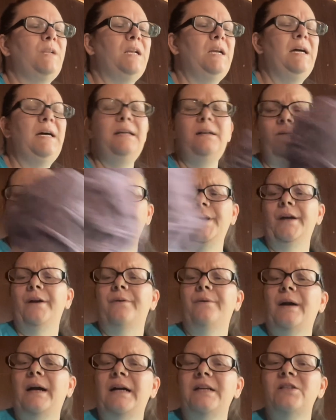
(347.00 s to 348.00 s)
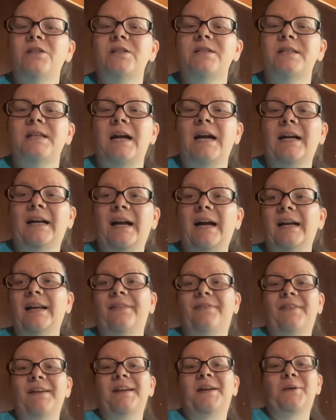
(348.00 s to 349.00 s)
I don't know. I gotta
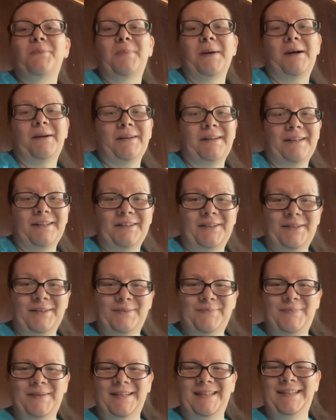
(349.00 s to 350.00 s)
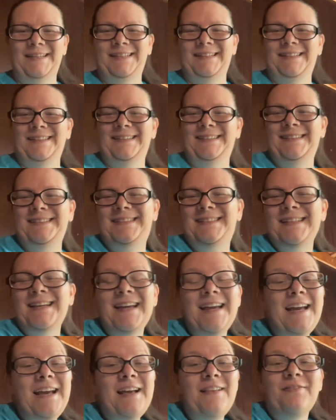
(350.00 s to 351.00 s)
think about it a good bit.
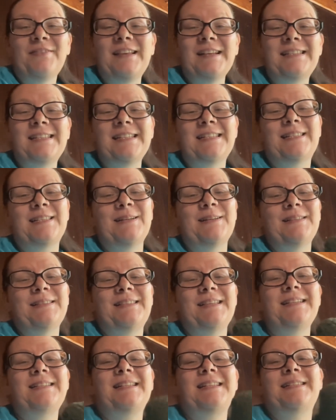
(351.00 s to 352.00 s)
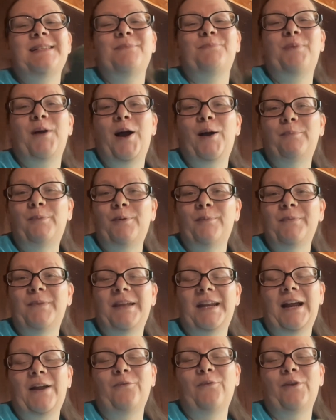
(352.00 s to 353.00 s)
This is a problem
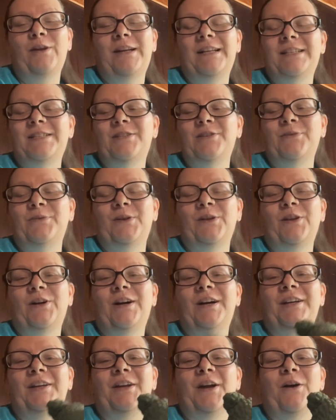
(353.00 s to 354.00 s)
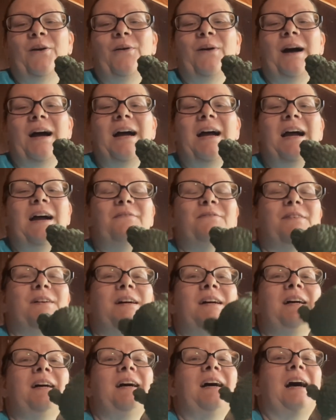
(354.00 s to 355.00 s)
that I run into a lot, y'all. I
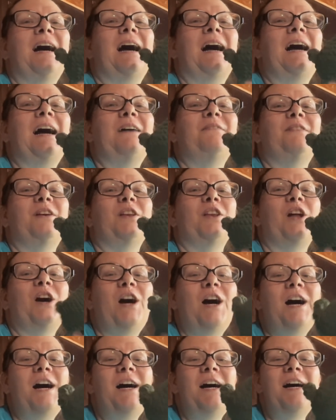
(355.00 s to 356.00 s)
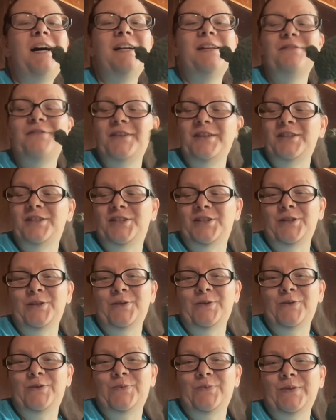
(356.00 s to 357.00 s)
have a lot of
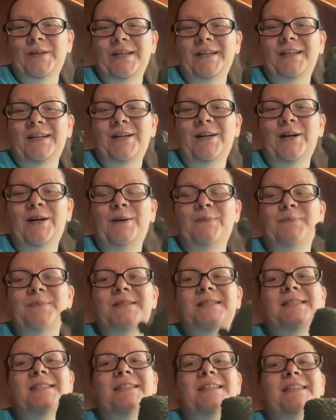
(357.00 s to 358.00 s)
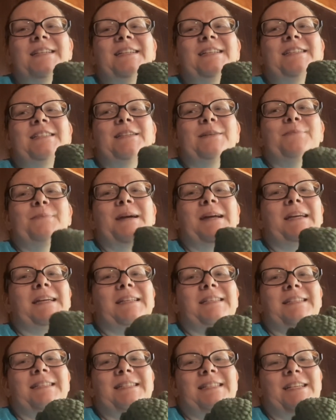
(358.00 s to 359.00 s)
issues when it comes to
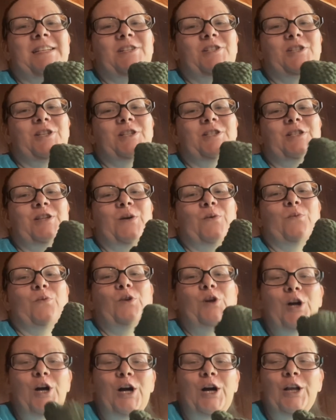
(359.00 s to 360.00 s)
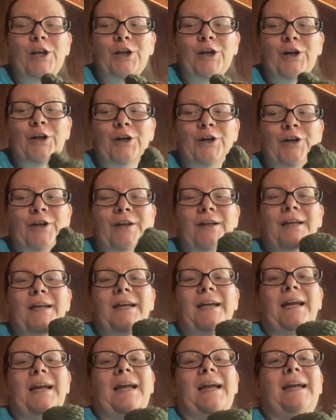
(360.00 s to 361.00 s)
making decisions on color,
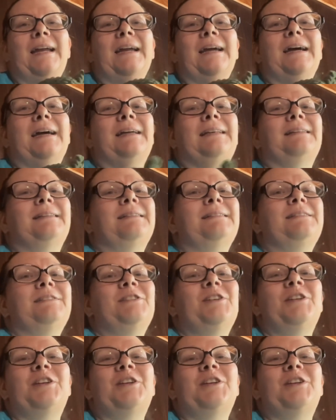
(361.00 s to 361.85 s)
and you